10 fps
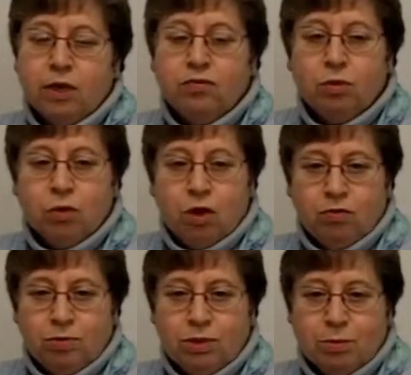got a phone
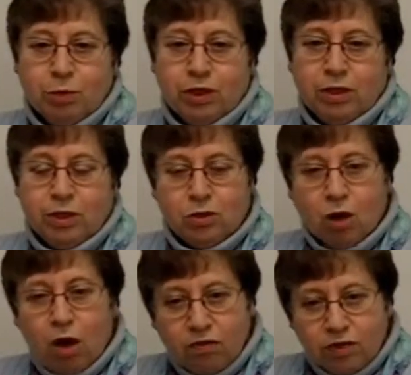call from someone in his
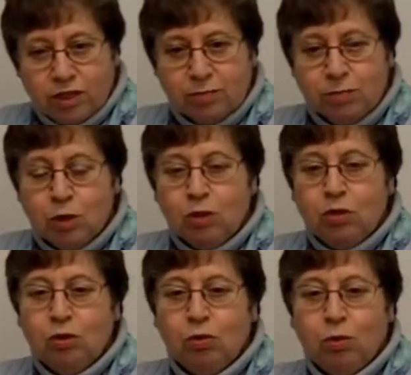office
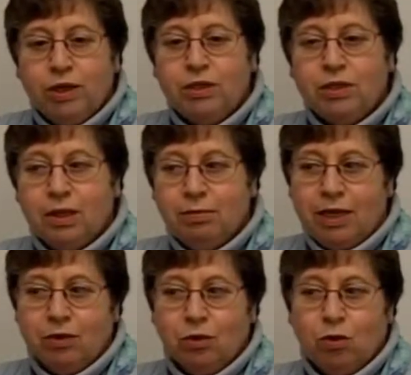who wanted to come
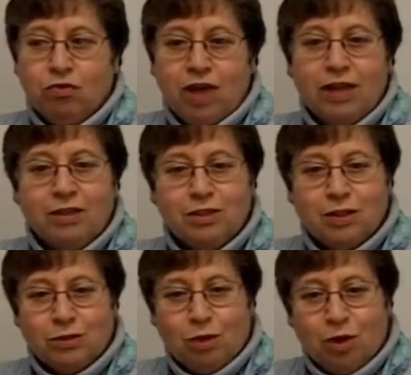down to Corvallis
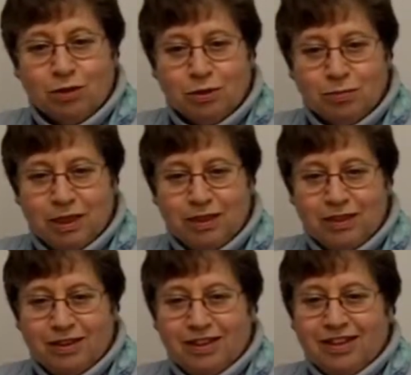and talk to me.
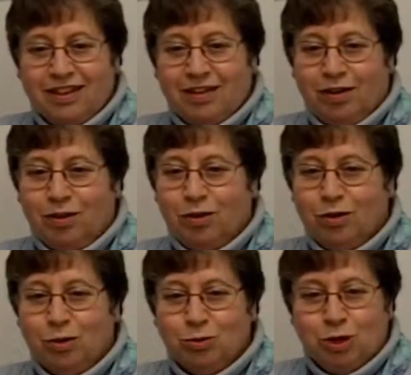And I thought,
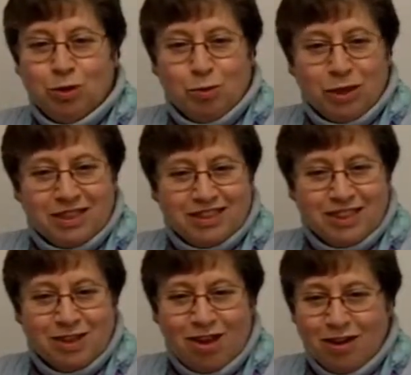oh no, what's
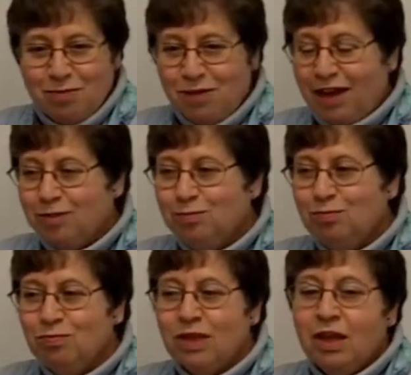this all about?
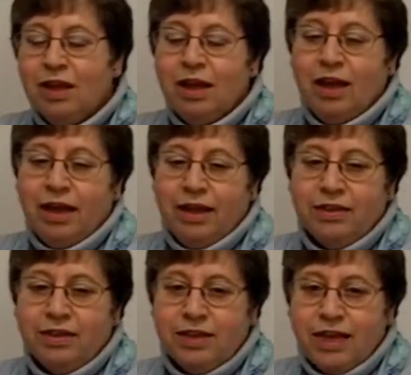
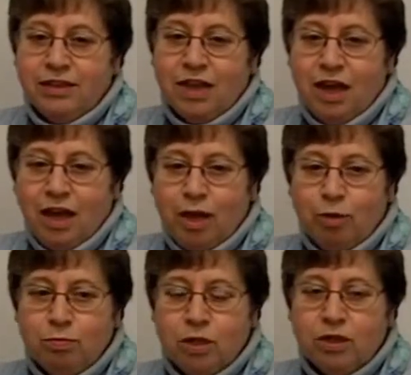And at that
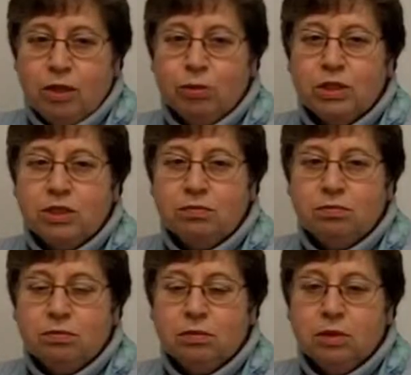time, there was
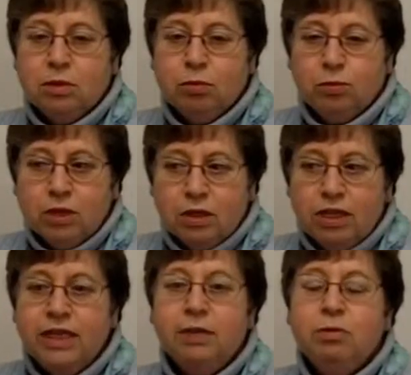some, the
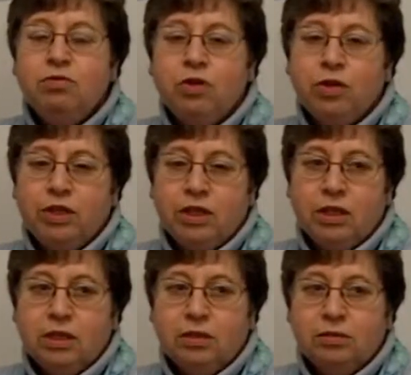league had been very
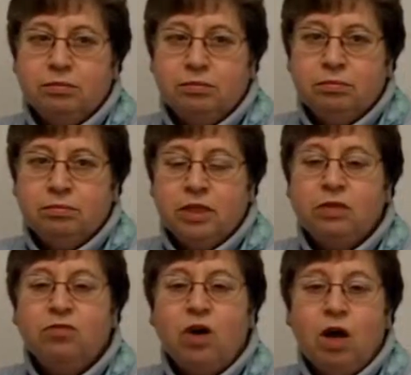um,
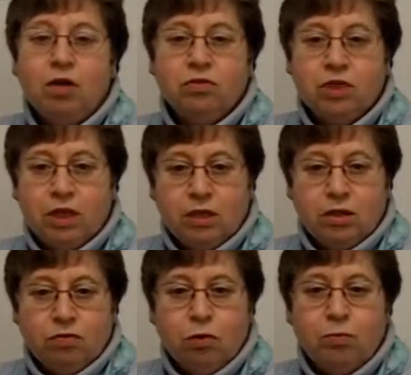involved
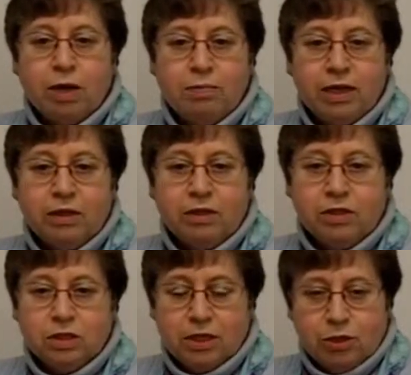in the vote by mail
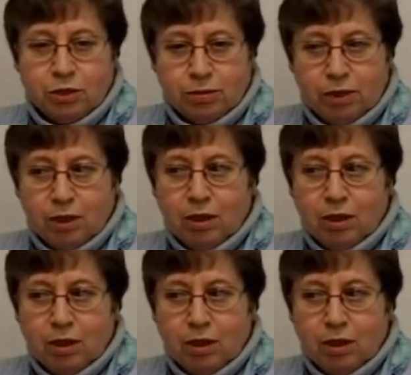legislation.